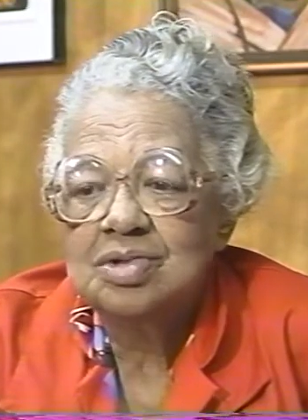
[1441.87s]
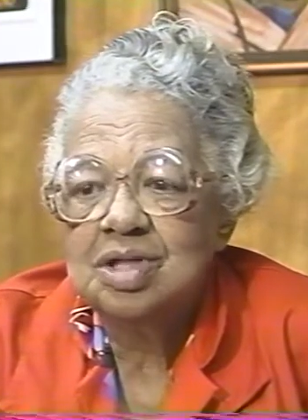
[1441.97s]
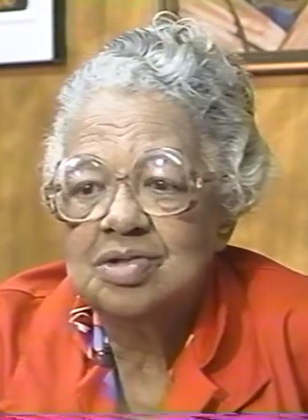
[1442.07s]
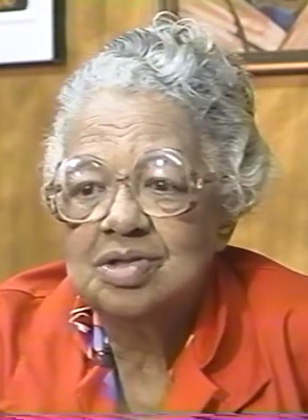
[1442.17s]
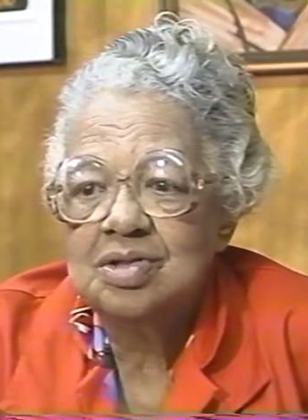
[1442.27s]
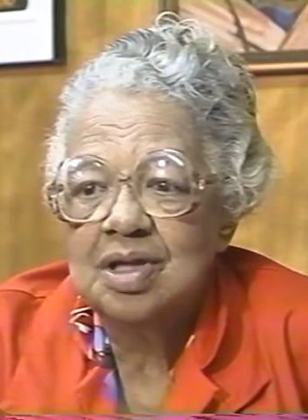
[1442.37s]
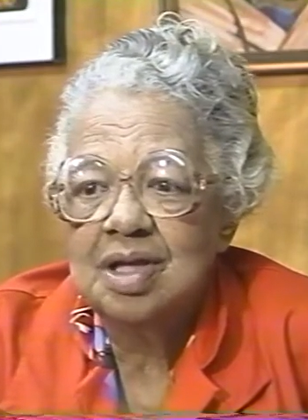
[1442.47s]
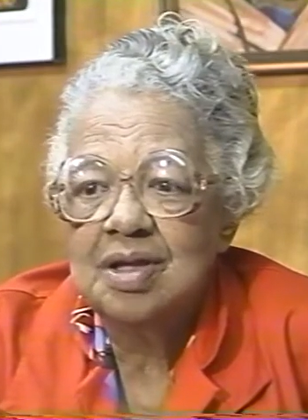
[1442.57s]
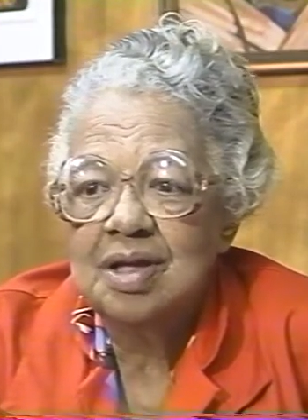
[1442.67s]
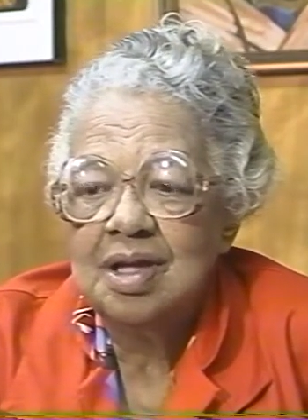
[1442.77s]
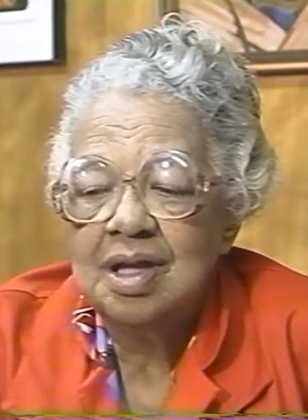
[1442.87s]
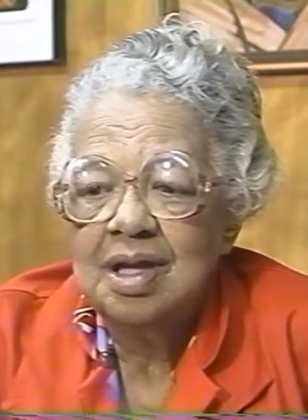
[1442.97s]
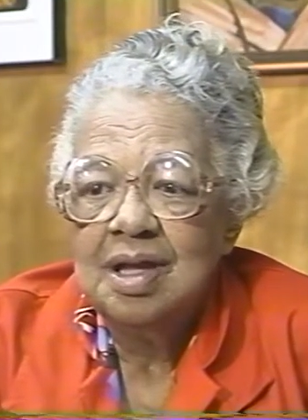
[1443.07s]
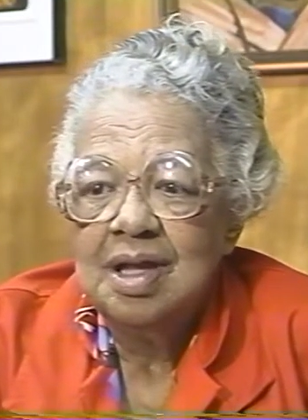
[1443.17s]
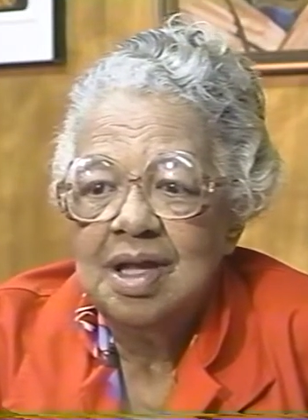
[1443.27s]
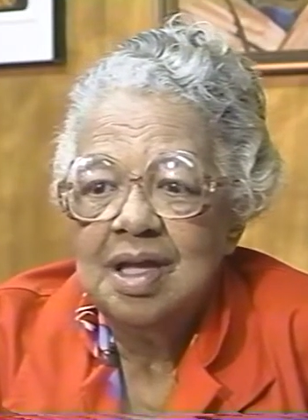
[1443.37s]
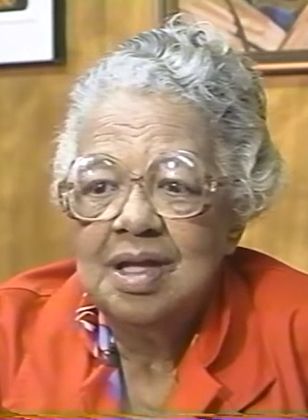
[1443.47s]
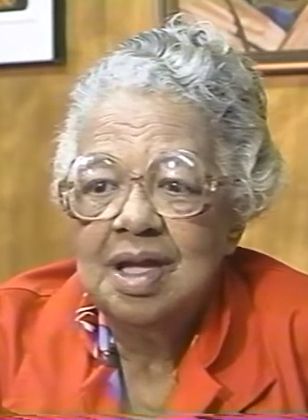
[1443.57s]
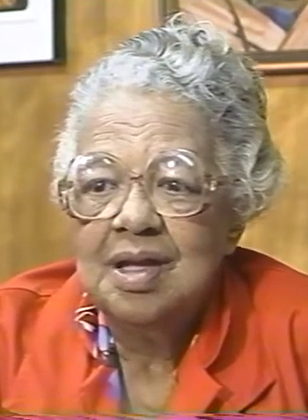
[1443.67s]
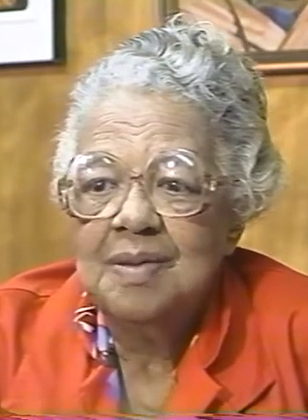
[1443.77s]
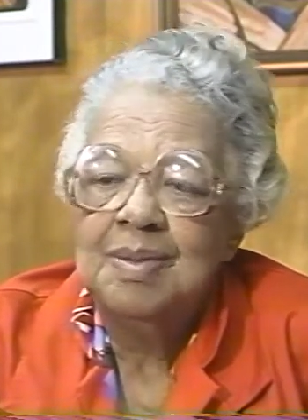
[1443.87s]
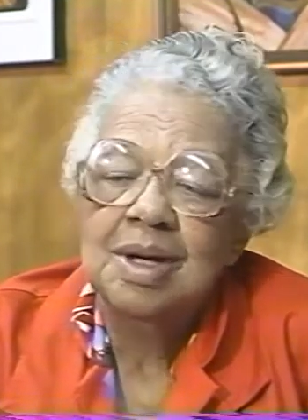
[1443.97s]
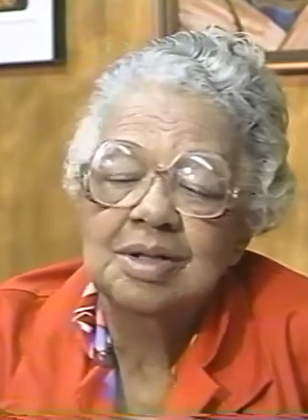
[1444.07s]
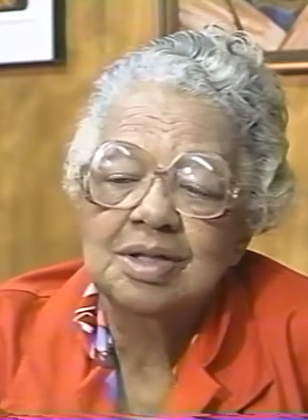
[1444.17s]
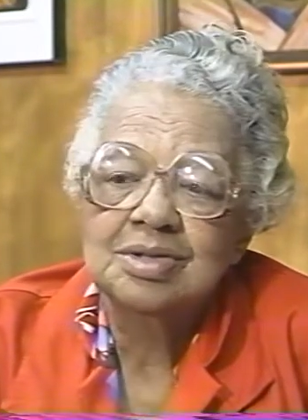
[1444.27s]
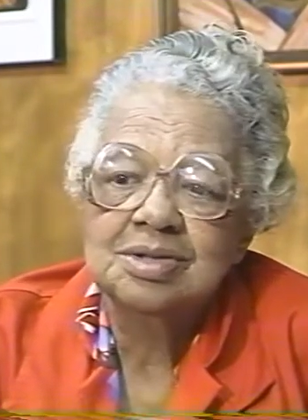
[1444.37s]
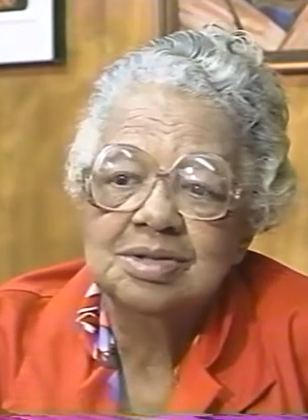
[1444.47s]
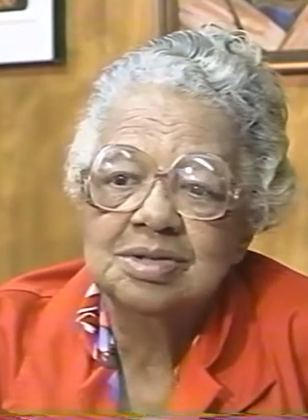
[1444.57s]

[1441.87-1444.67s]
teacher then. Ted Buckner's